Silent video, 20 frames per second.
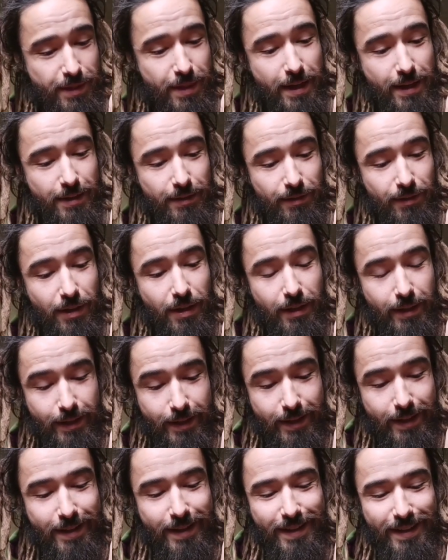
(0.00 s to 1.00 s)
that is
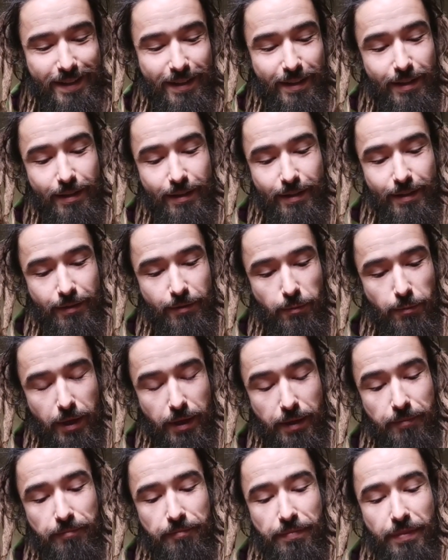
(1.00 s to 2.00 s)
clear, here is
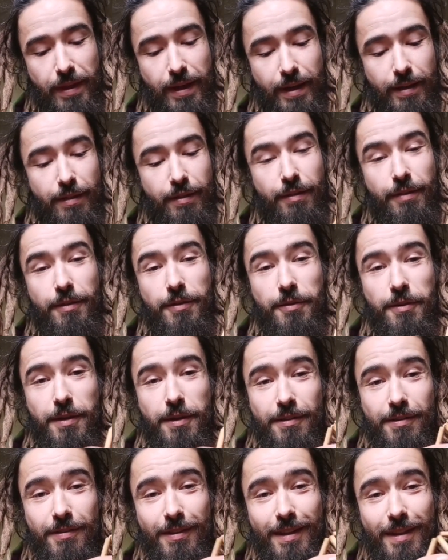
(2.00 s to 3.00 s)
one. And you
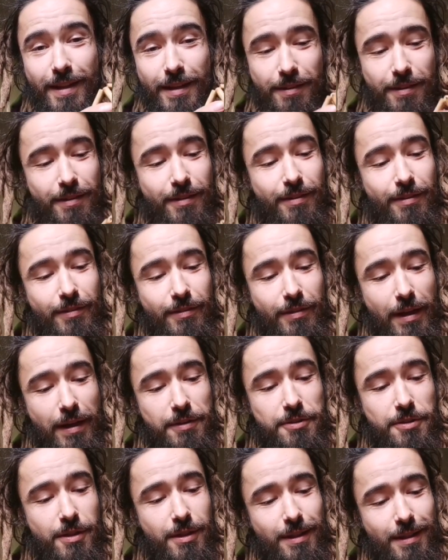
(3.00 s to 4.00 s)
can see that this is
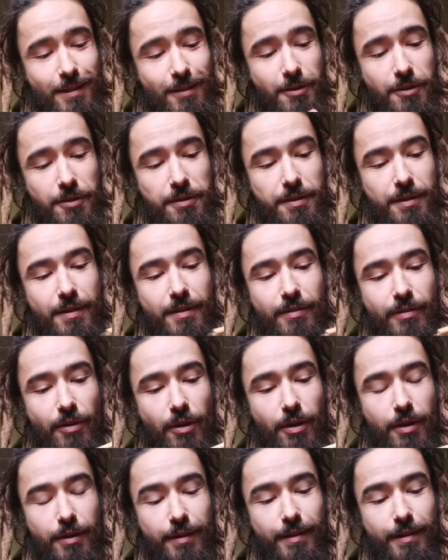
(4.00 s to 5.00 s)
actually not
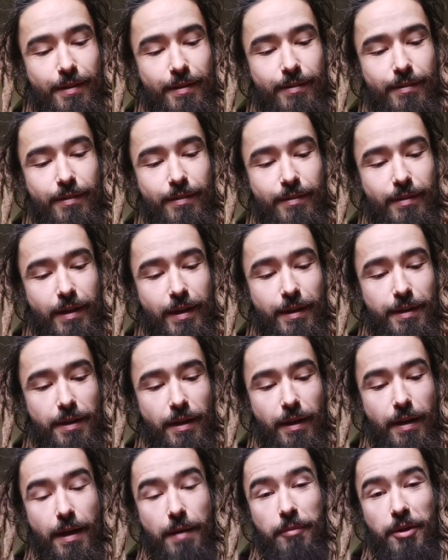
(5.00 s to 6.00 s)
solid. This is a
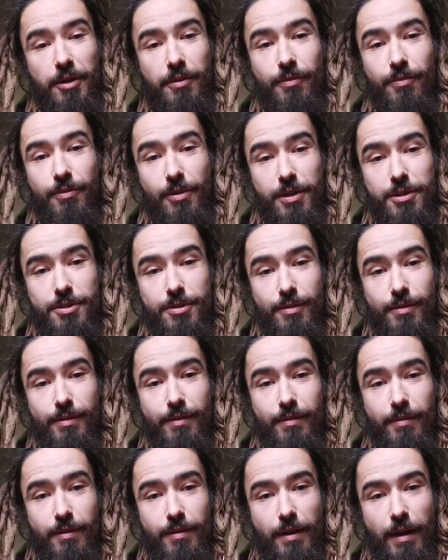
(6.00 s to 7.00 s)
dynamic structure.
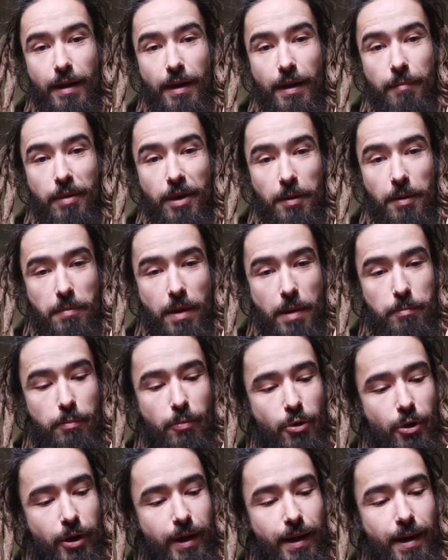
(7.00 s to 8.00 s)
It's a dynamic
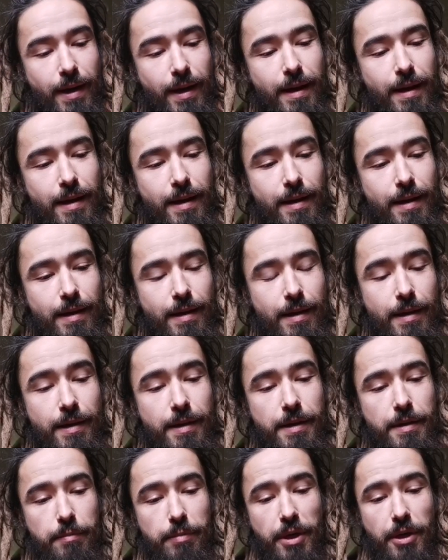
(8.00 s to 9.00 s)
membrane
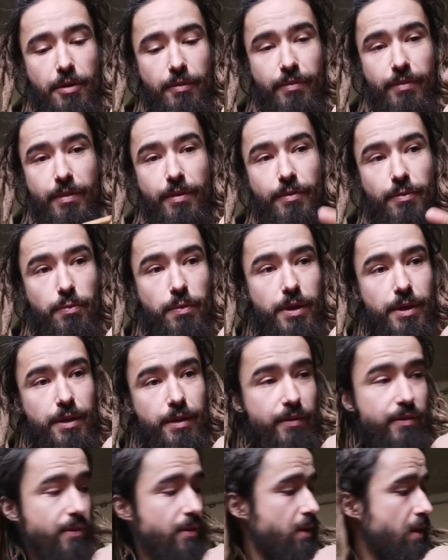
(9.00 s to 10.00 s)
because this one
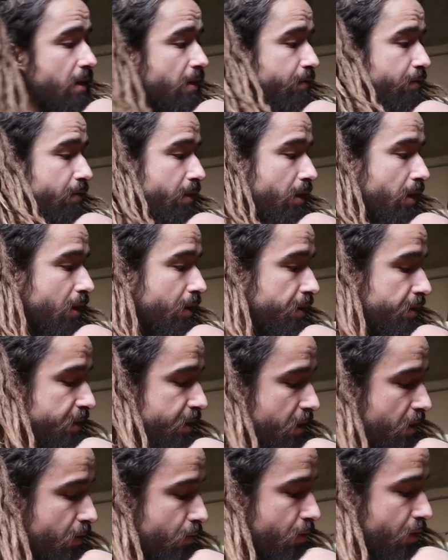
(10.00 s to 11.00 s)
doesn't have the
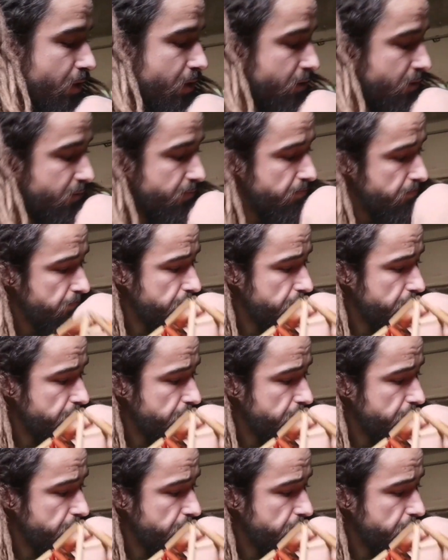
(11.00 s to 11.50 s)
interior